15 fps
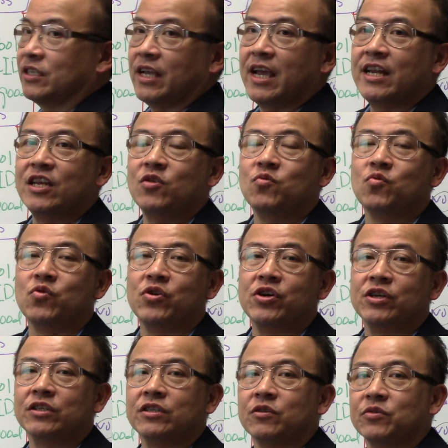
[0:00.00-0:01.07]
is any
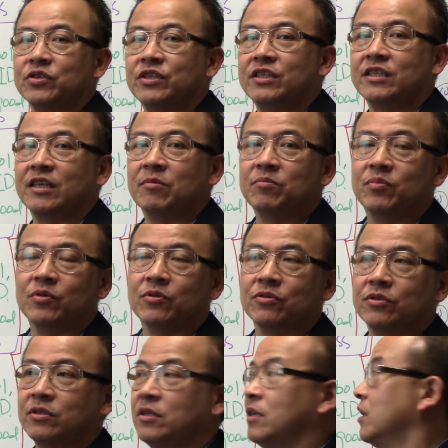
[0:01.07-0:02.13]
words or
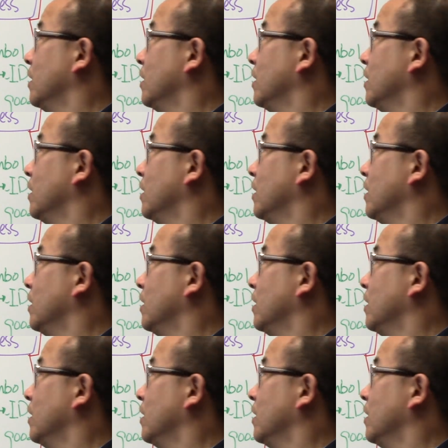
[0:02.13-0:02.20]
symbols